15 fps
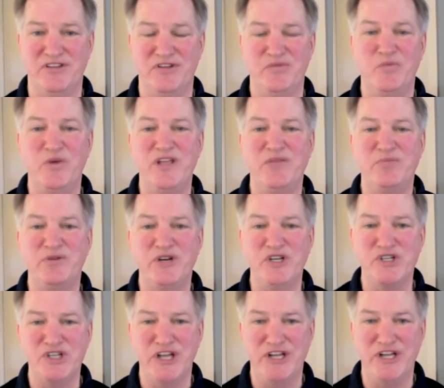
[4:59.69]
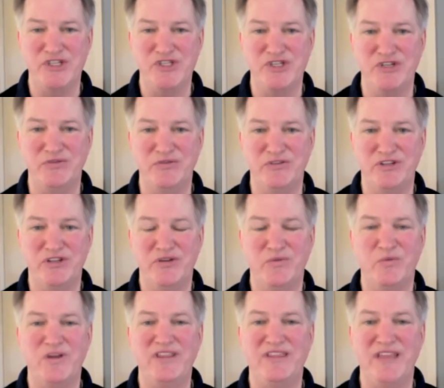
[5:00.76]
We appreciate you.
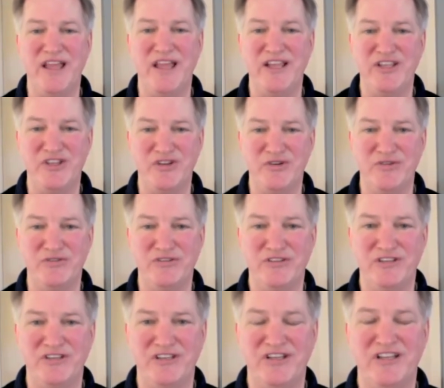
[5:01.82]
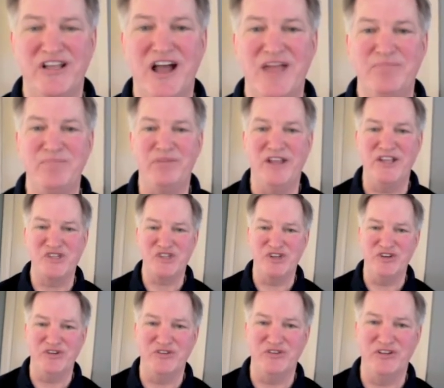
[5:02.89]
we thank you. God bless you,